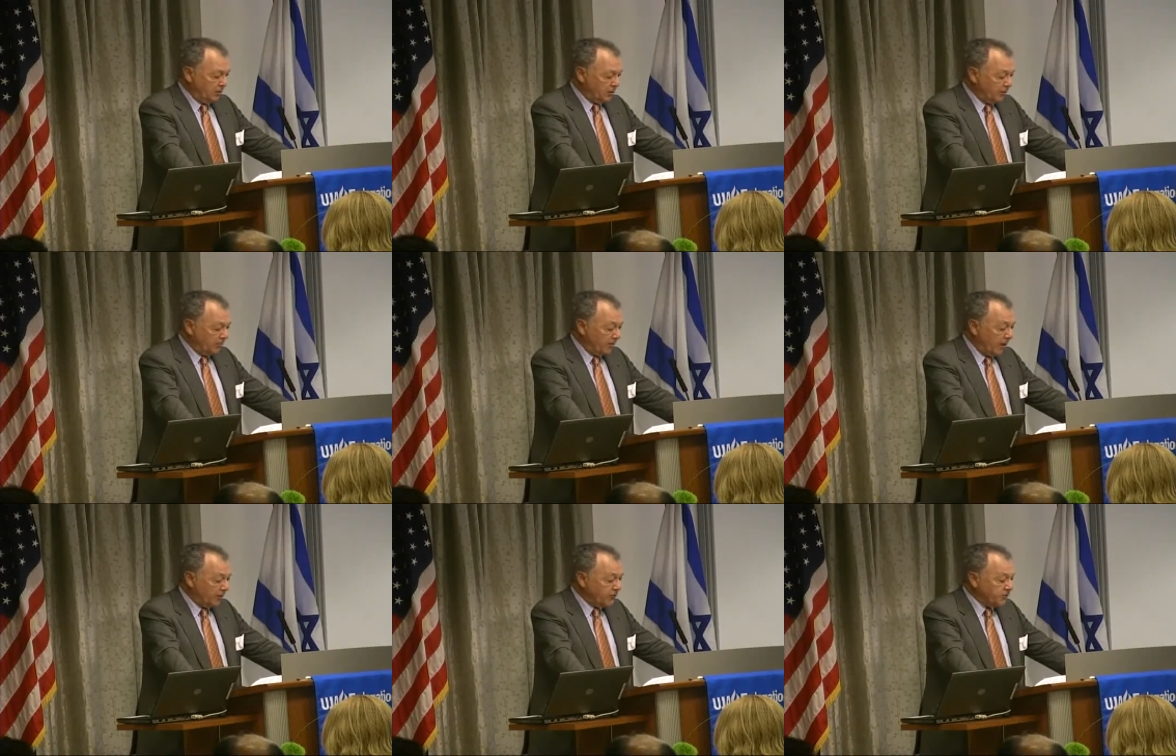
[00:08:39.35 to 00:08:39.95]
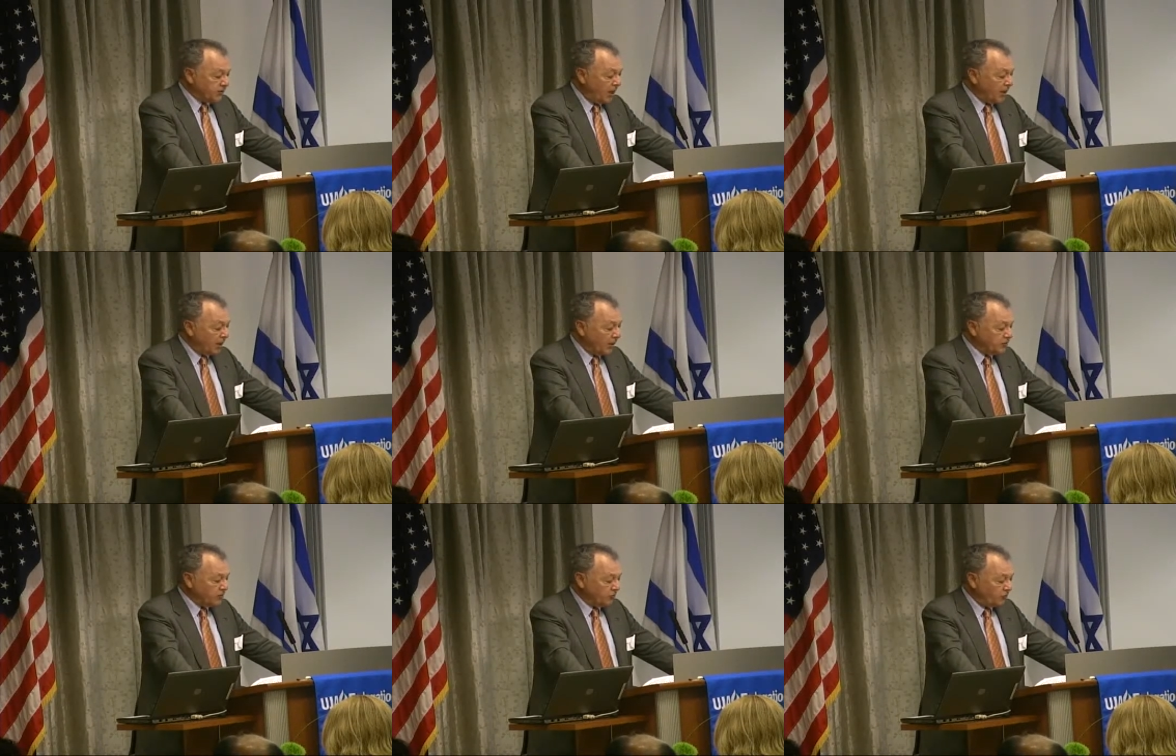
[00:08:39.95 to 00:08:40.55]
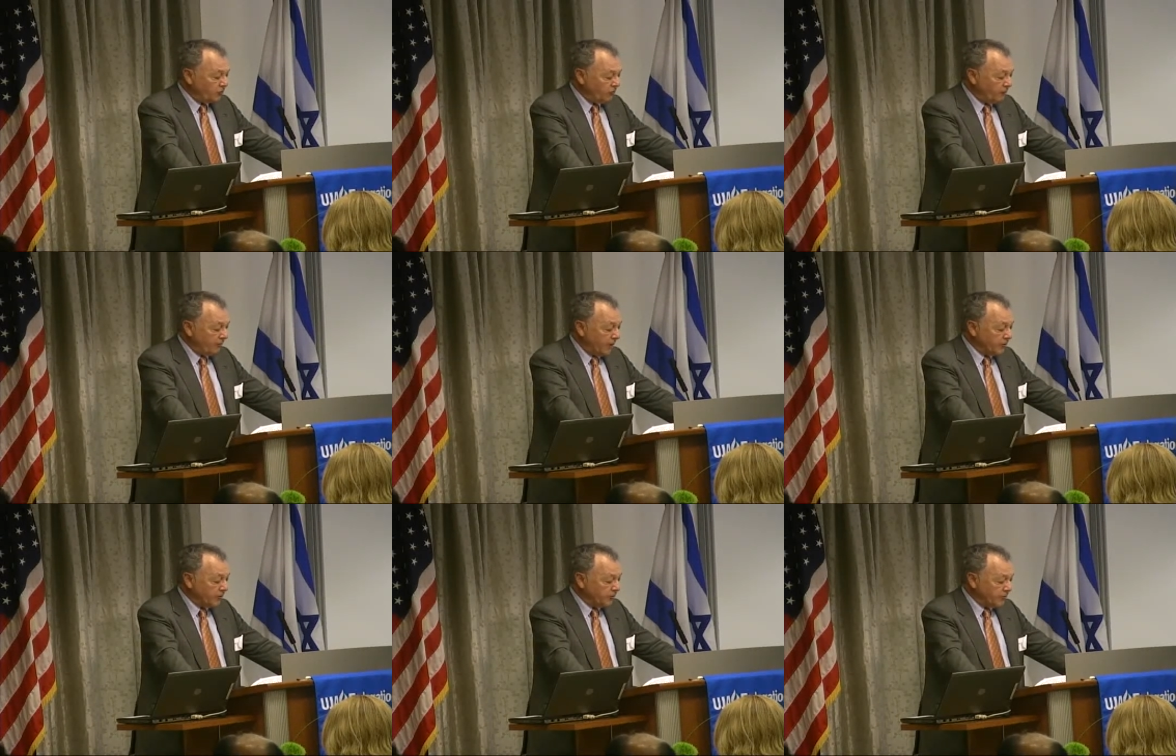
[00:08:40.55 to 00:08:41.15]
to Mount Sinai School of
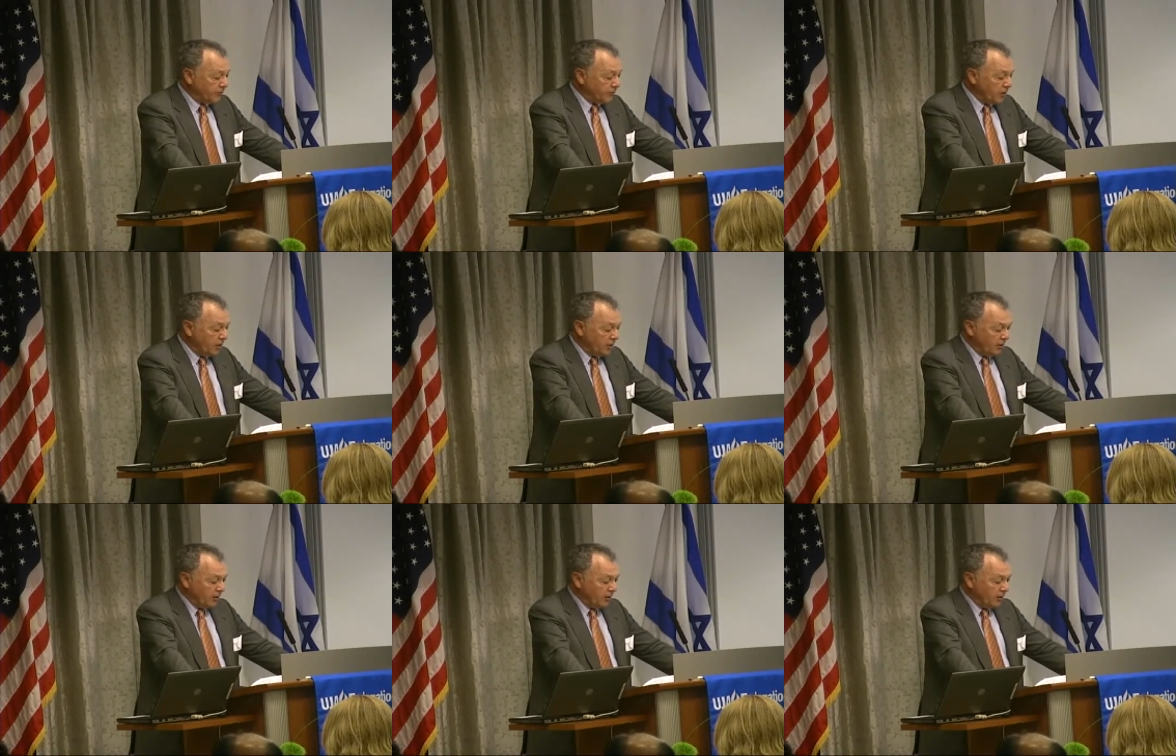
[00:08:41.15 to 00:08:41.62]
Medicine's